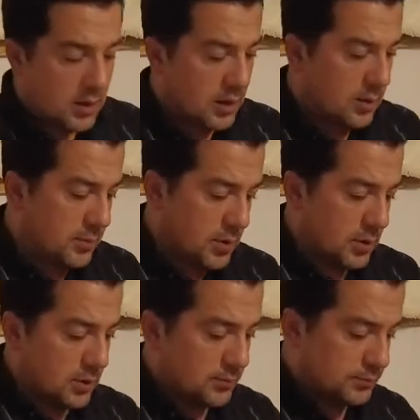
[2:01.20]
I am
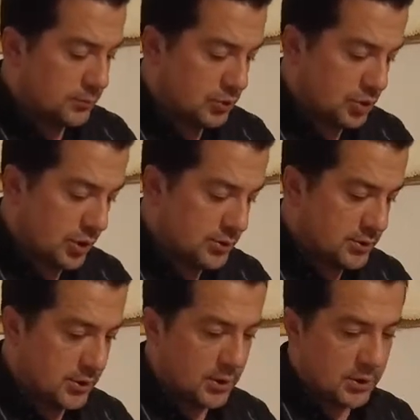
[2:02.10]

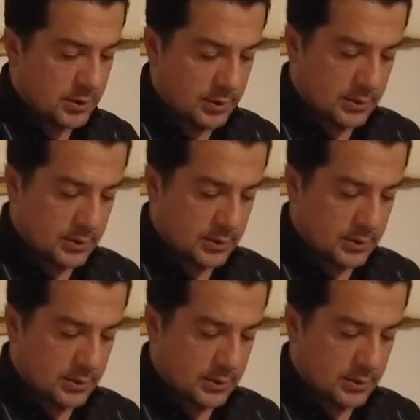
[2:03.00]
tracing